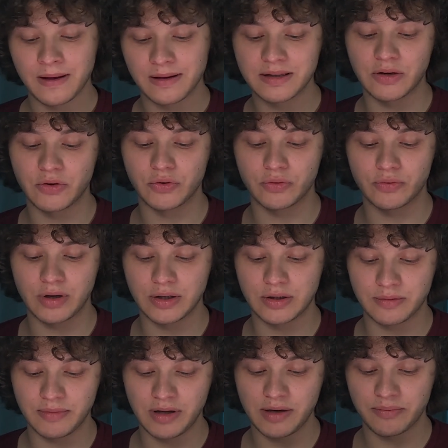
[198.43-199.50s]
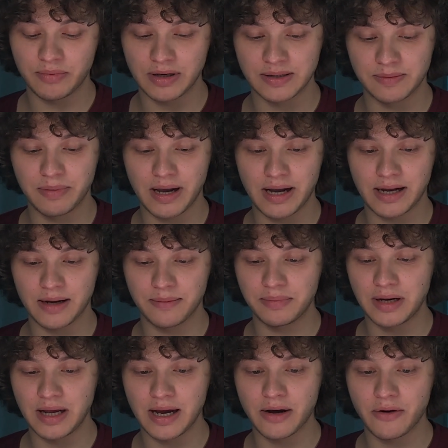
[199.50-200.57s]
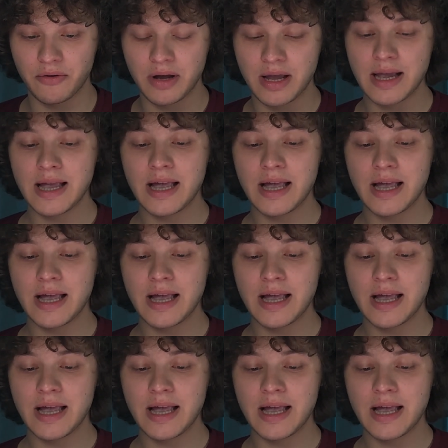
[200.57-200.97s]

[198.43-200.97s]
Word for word: Sounds great to me. Press backup now